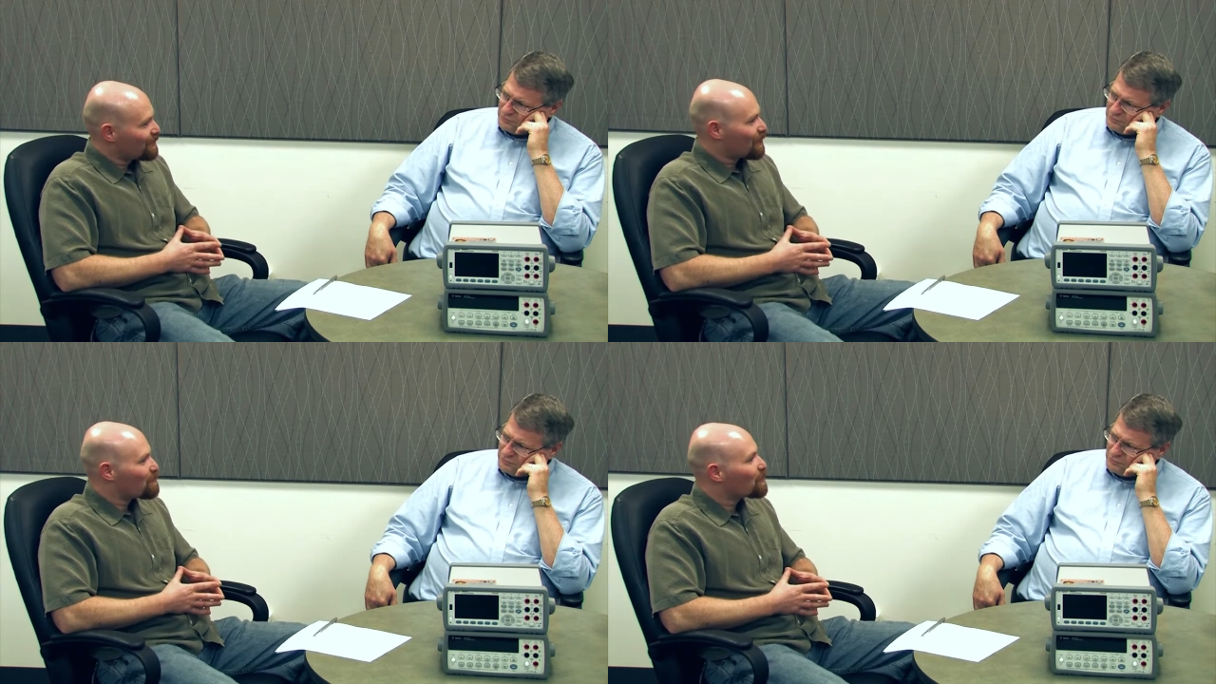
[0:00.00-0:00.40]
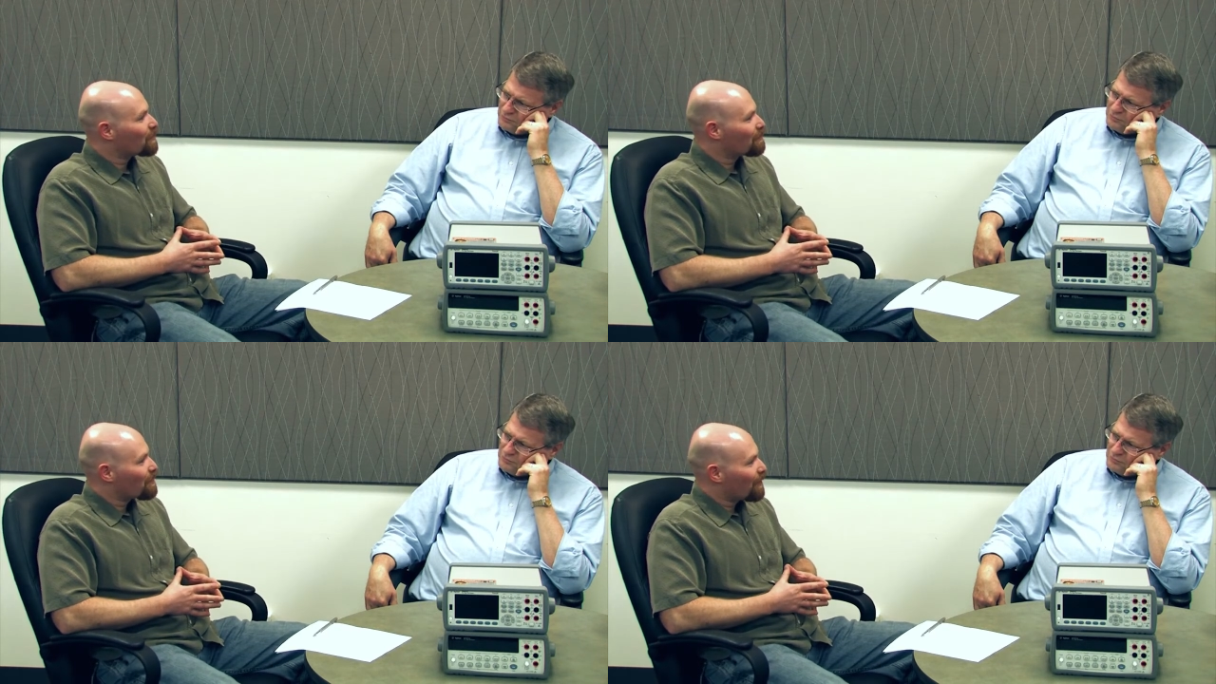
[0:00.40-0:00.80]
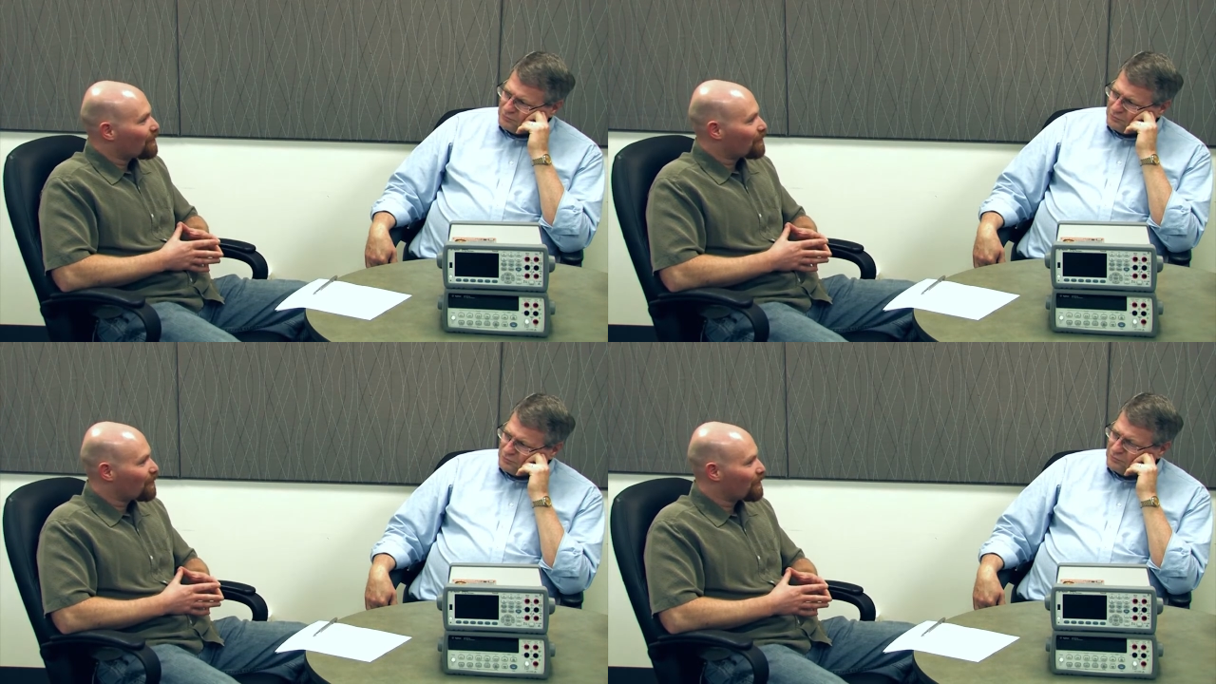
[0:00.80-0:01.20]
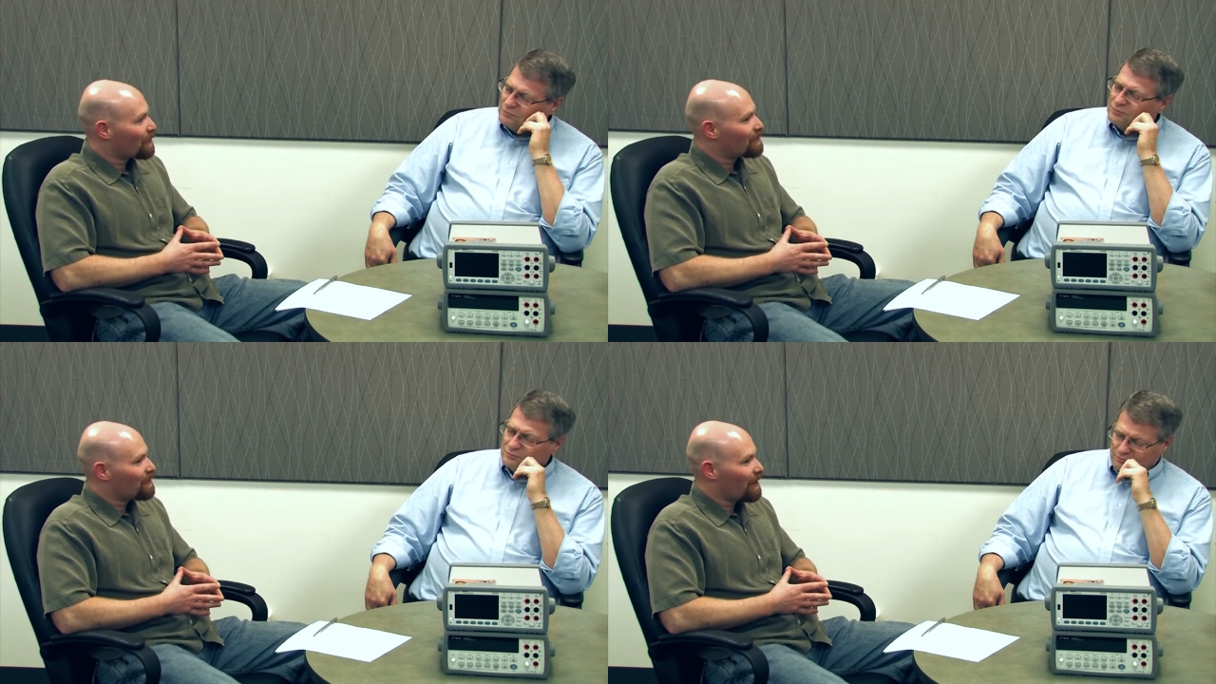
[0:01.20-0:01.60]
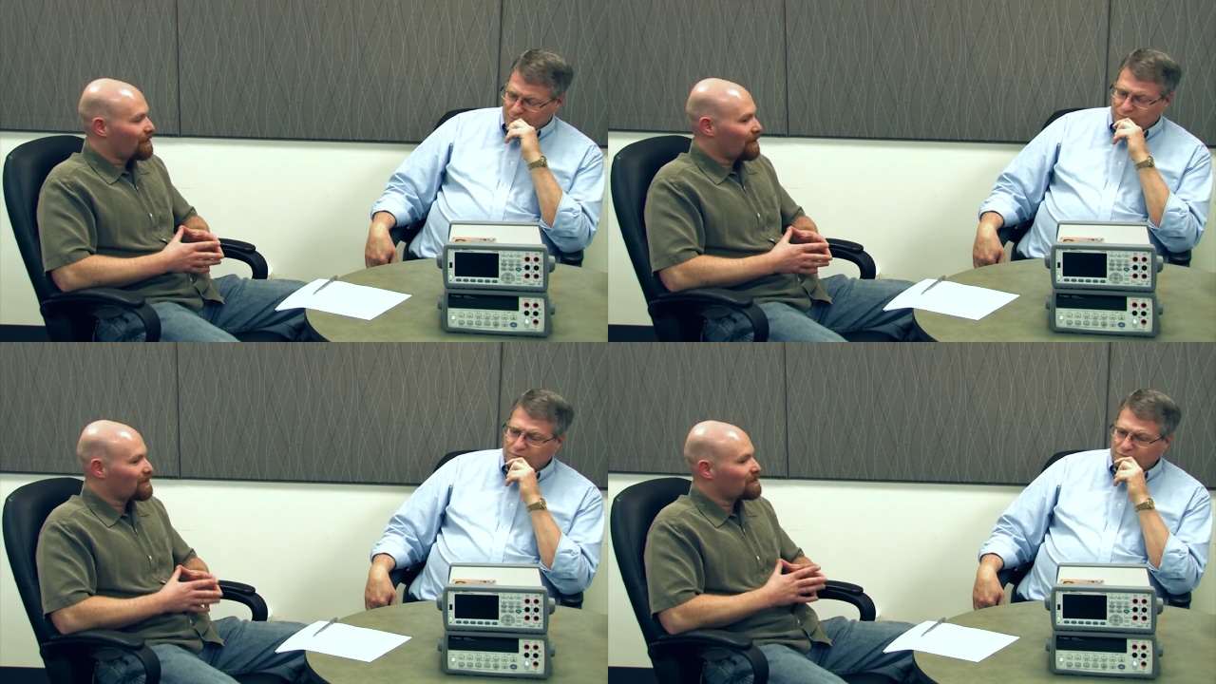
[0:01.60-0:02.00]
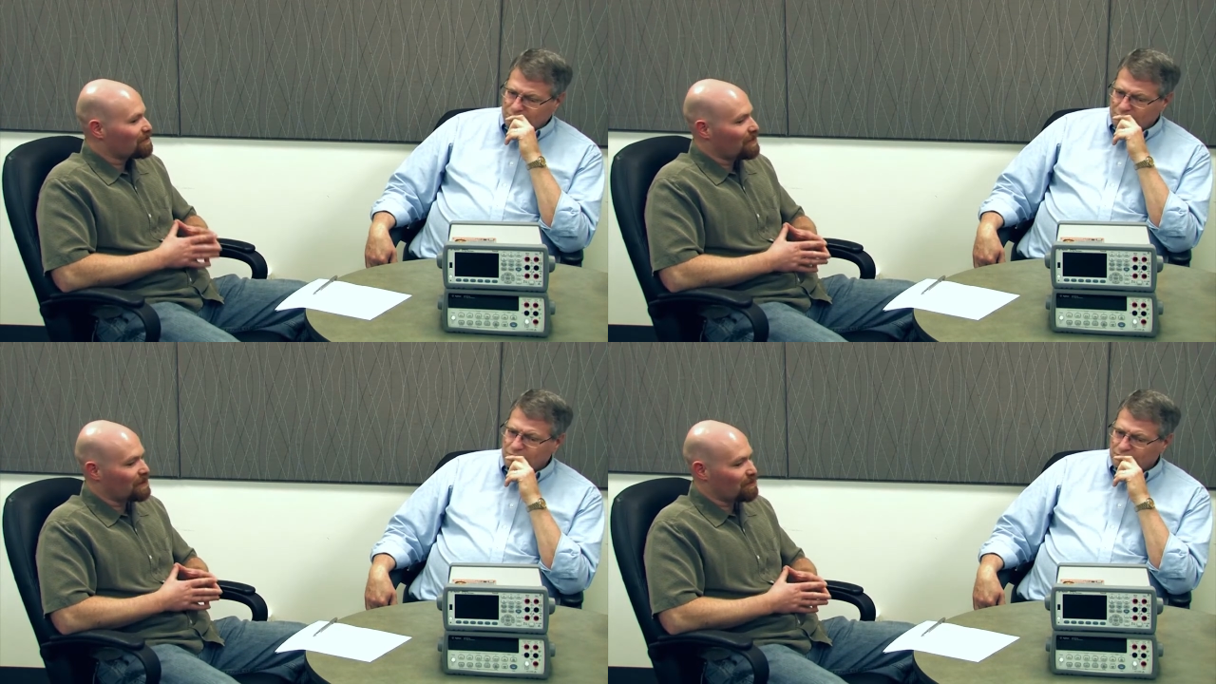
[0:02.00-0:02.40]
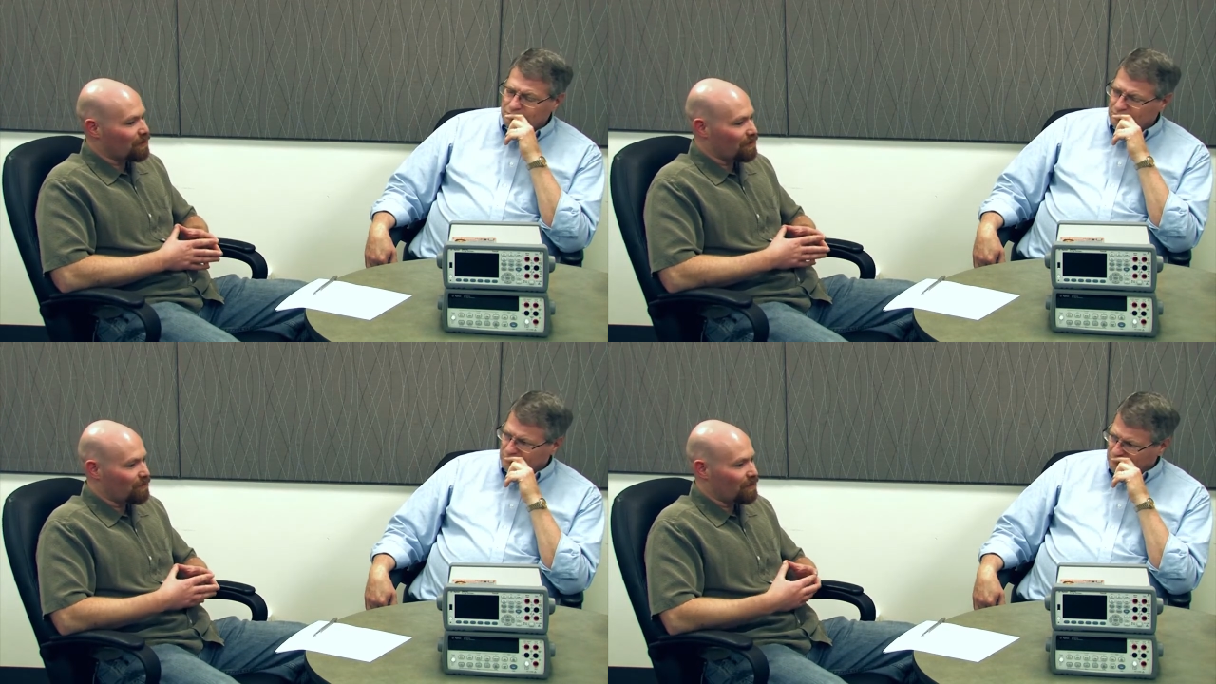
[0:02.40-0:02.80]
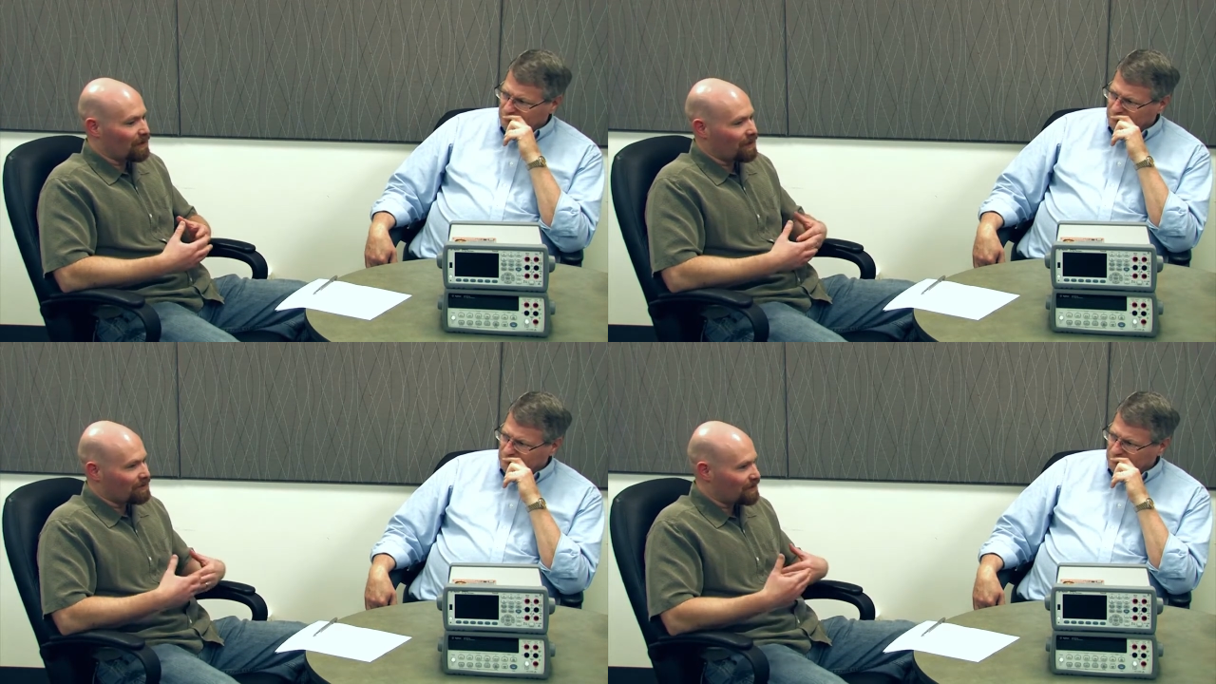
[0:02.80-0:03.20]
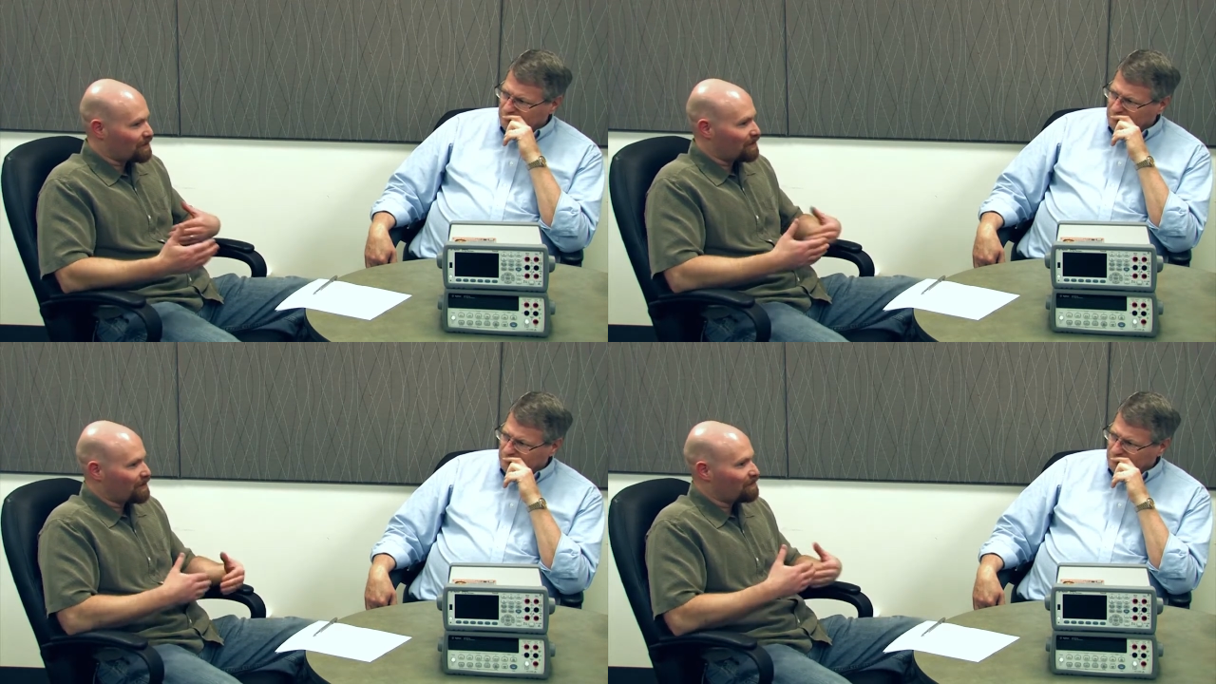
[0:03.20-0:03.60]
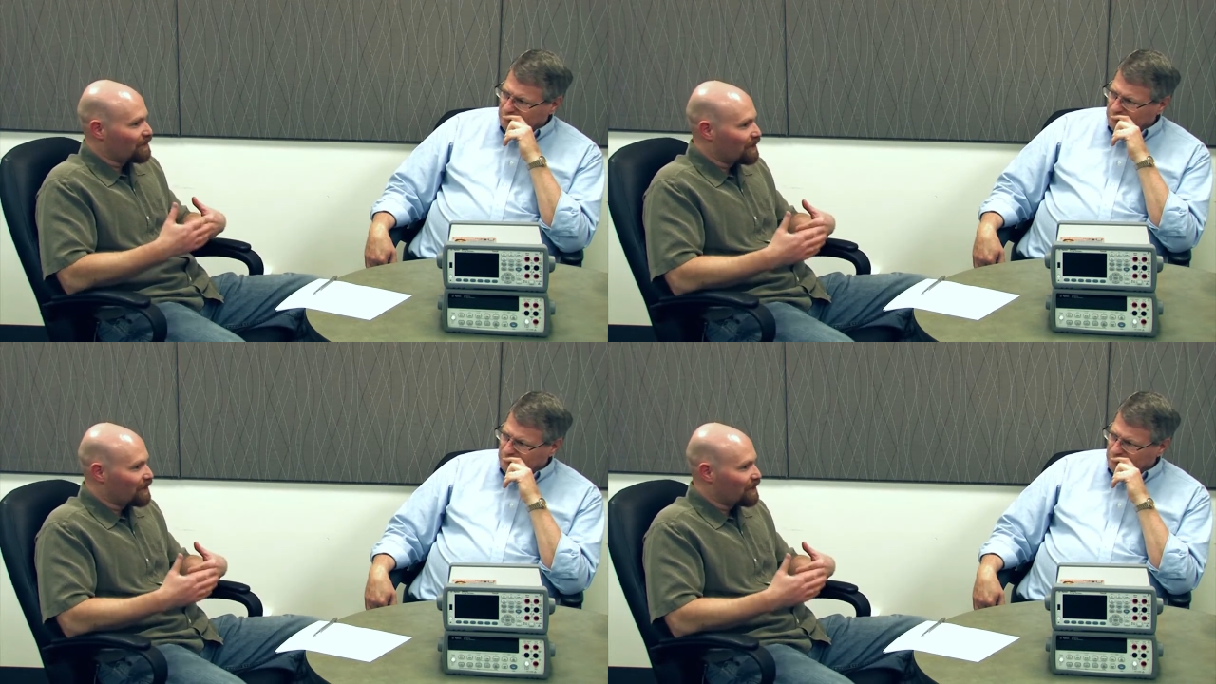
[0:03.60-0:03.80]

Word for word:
Speaker 1: computing power going into that, and that's, that's part of what allows us to,